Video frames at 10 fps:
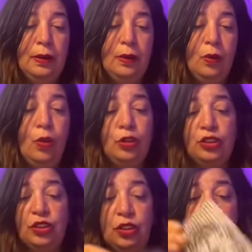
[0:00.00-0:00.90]
Or
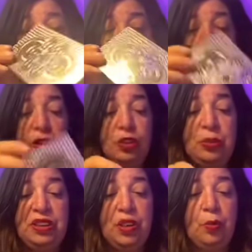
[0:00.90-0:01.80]
this, it could also
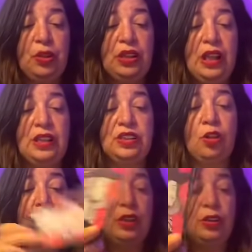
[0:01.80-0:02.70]
be someone that is
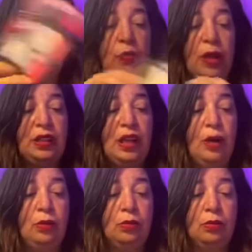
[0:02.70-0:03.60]
talking to you right
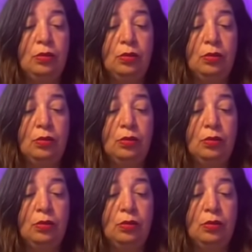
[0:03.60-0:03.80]
now.